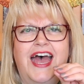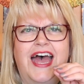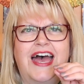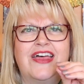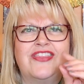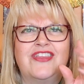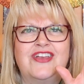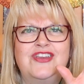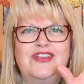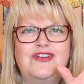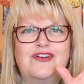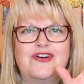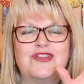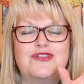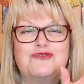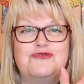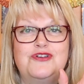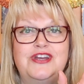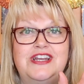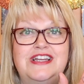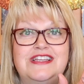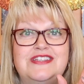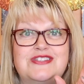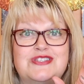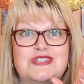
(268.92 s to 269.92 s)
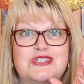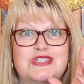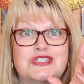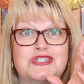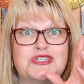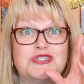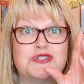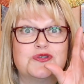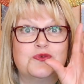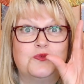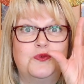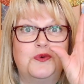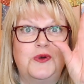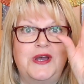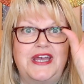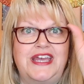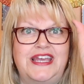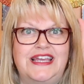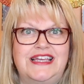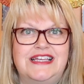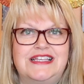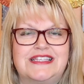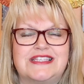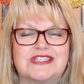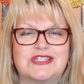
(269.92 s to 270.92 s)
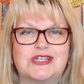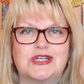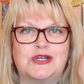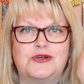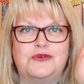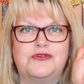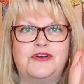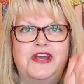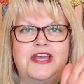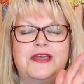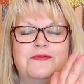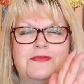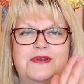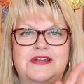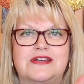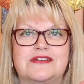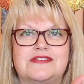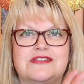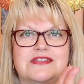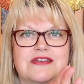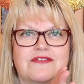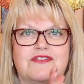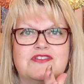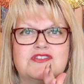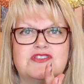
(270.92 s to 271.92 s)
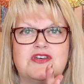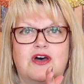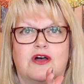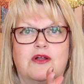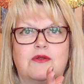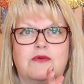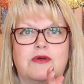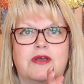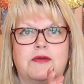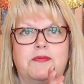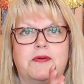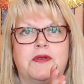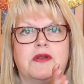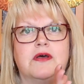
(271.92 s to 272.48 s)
And then you've got the really sweet creaminess of the Dole Whip.